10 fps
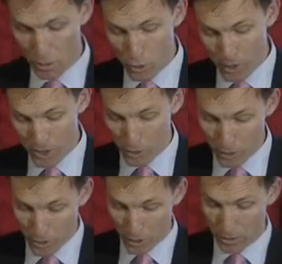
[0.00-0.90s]
Europe is the
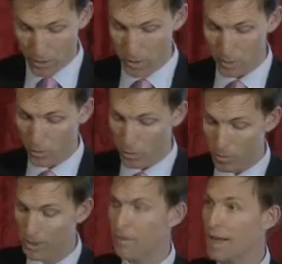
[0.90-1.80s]
only continent where almost